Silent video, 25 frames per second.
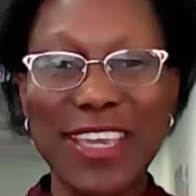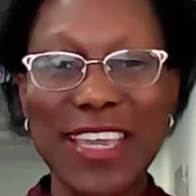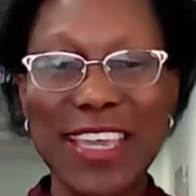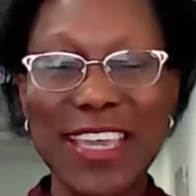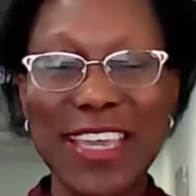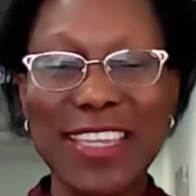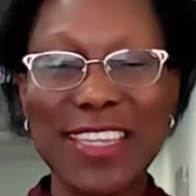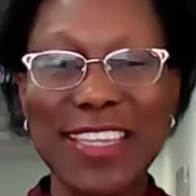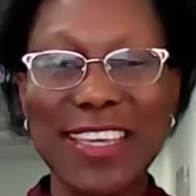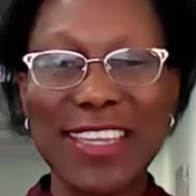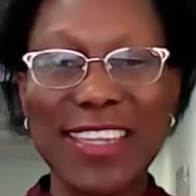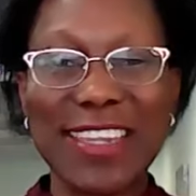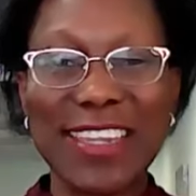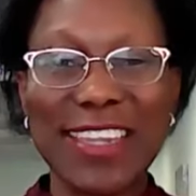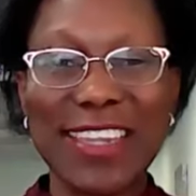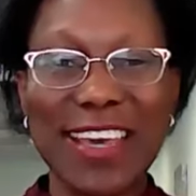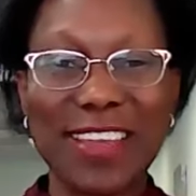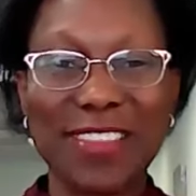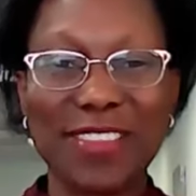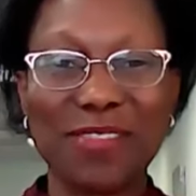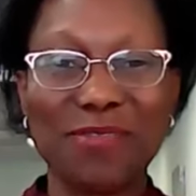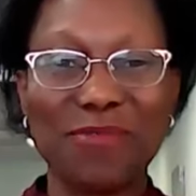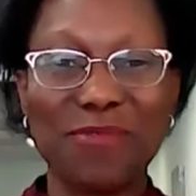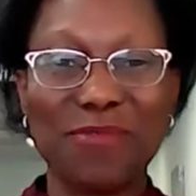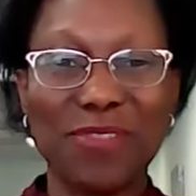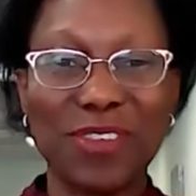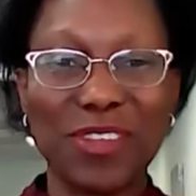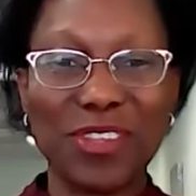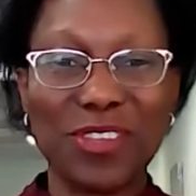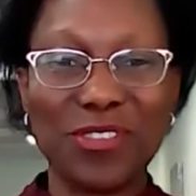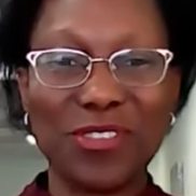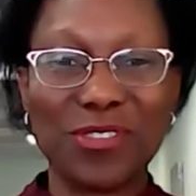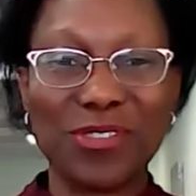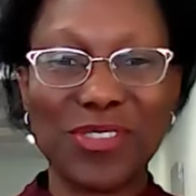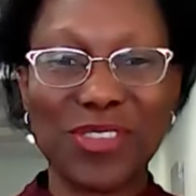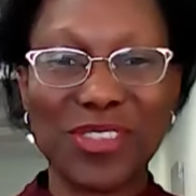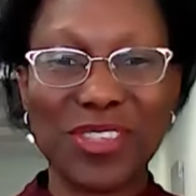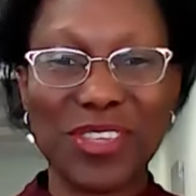in another
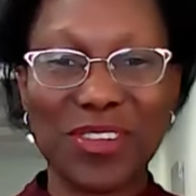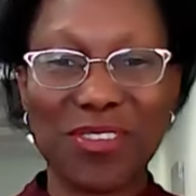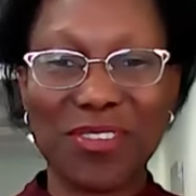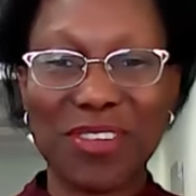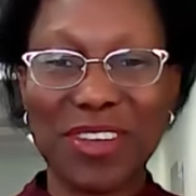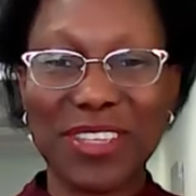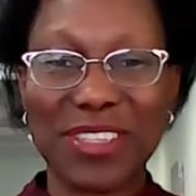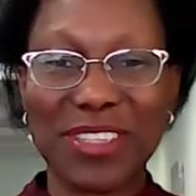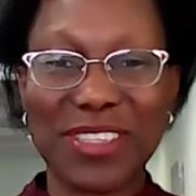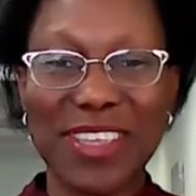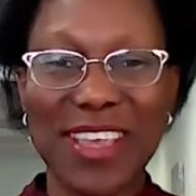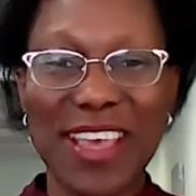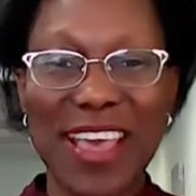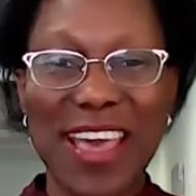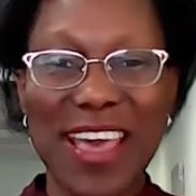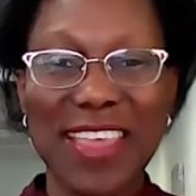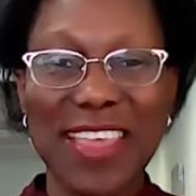video series.